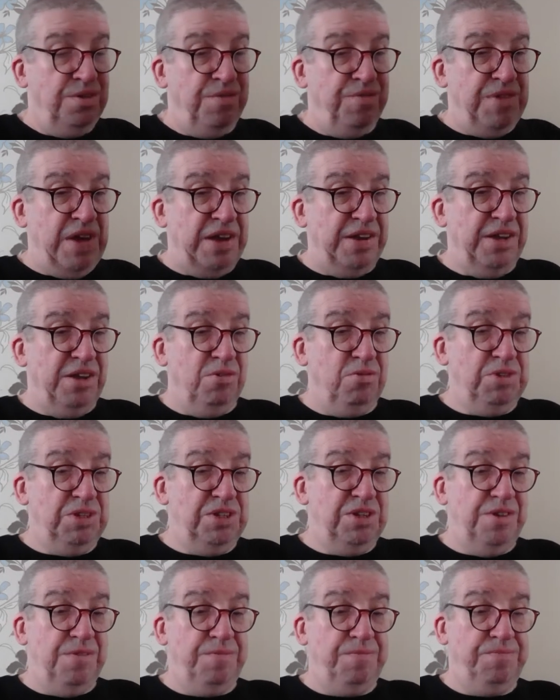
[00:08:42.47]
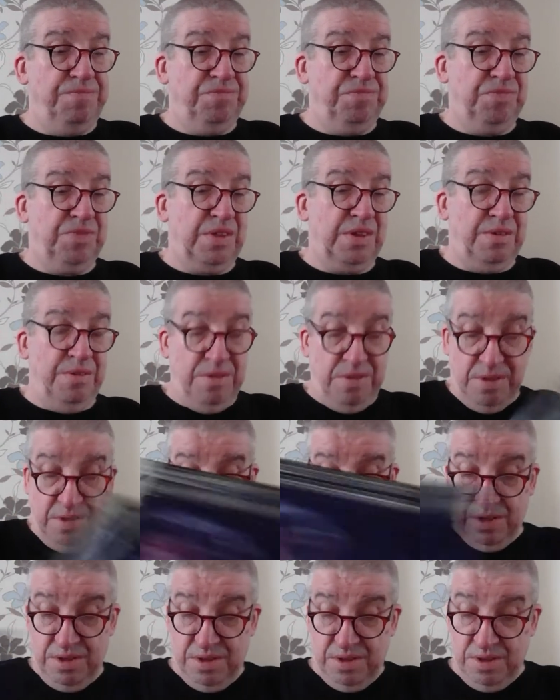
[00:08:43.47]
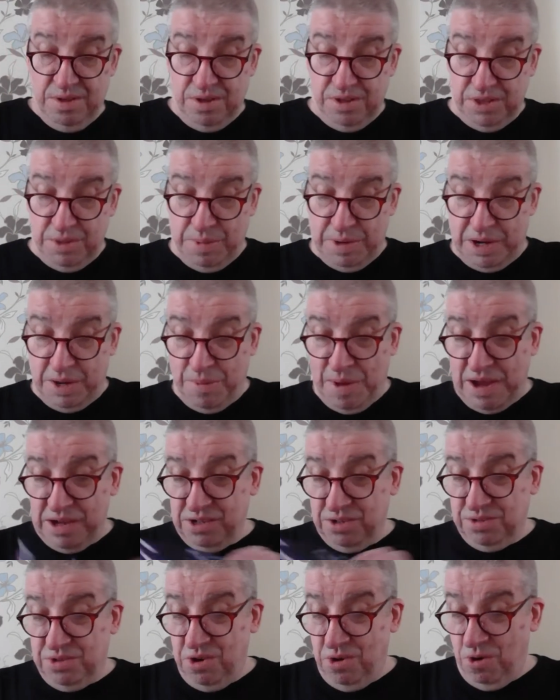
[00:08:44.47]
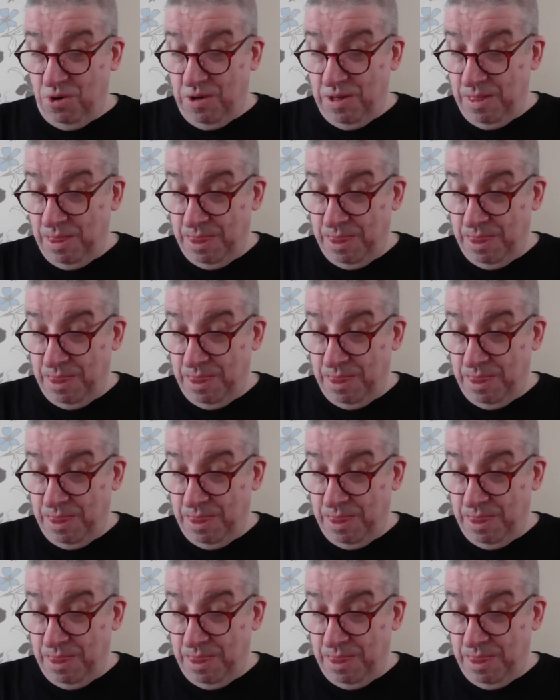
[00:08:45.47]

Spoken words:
venues on the Bigger Bang Tour.